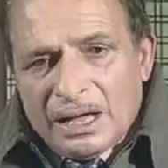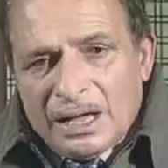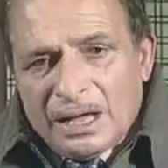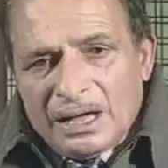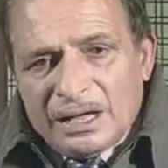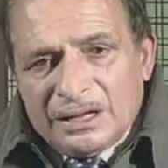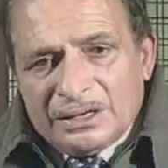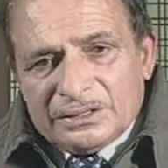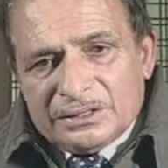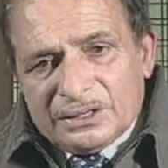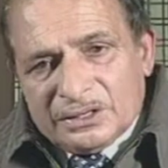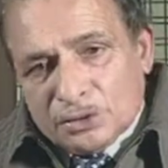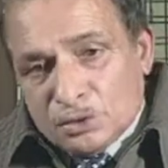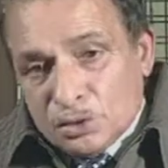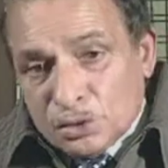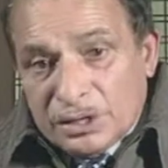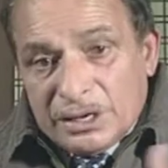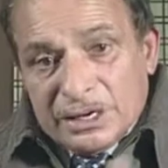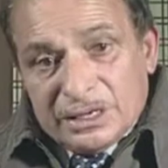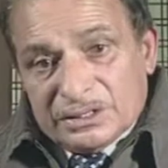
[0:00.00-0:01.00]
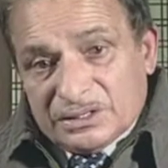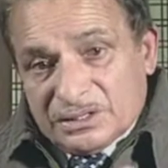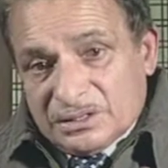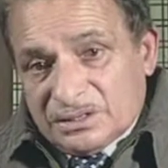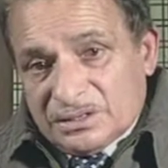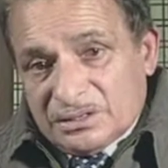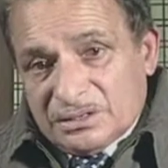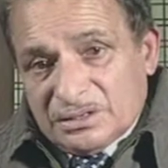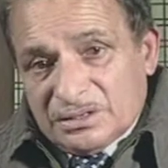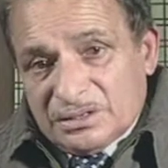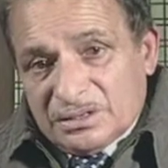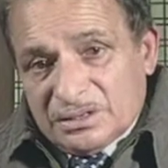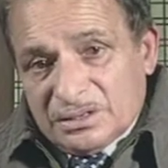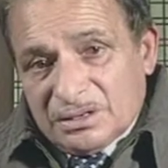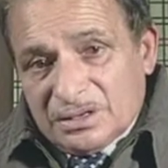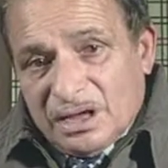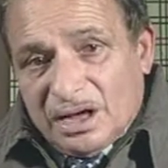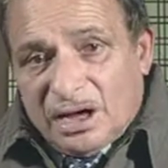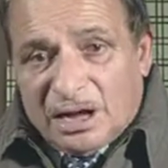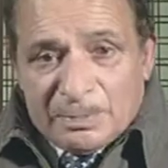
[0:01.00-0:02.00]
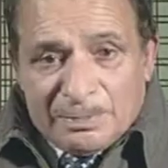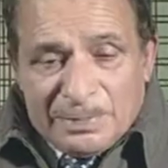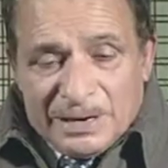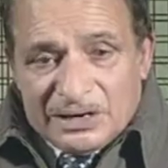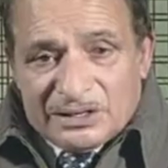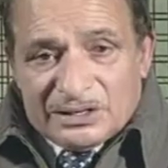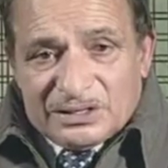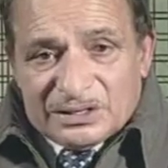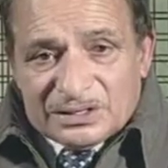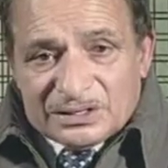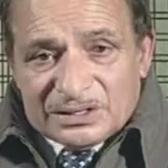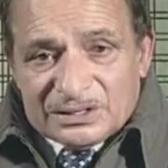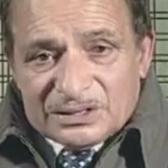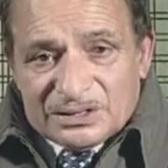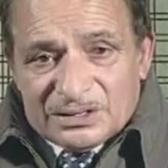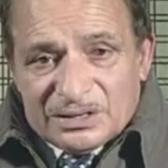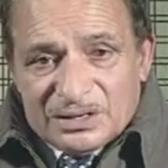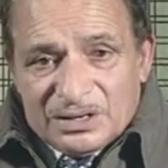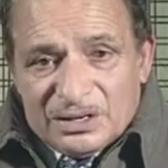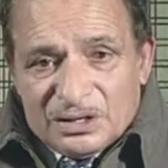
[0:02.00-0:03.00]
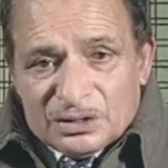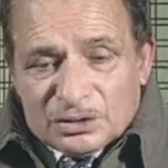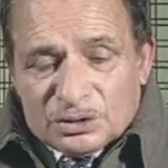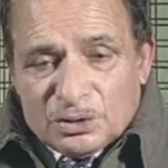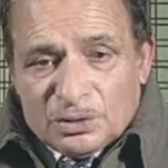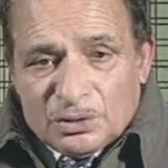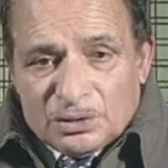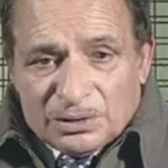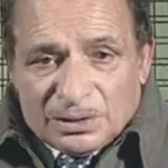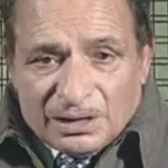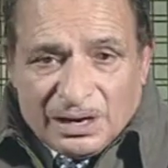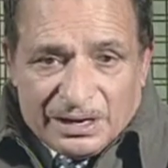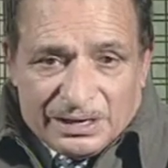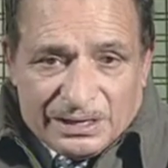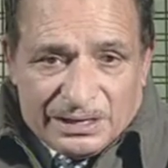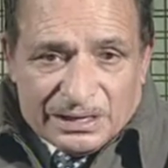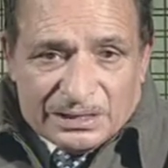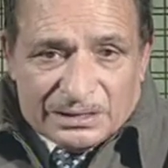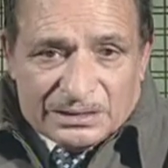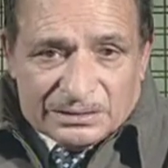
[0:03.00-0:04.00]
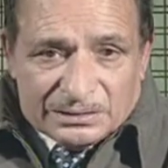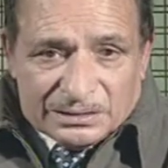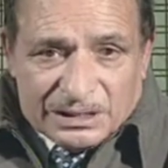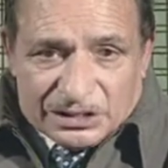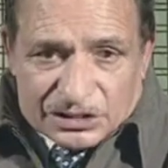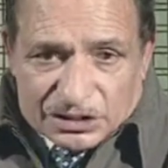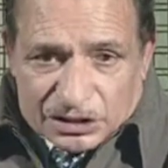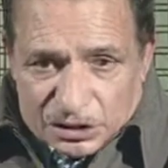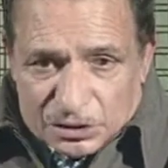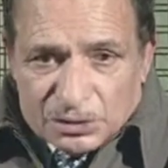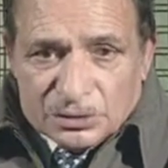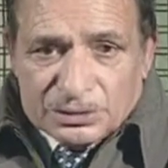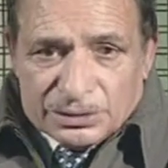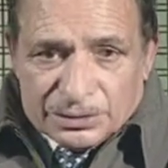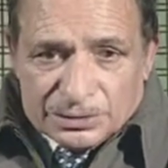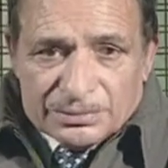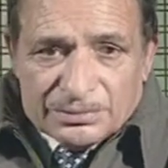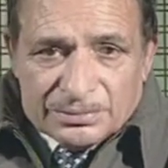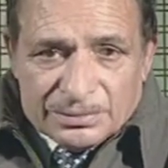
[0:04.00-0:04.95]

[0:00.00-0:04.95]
and goodness or badness. So conduct that is good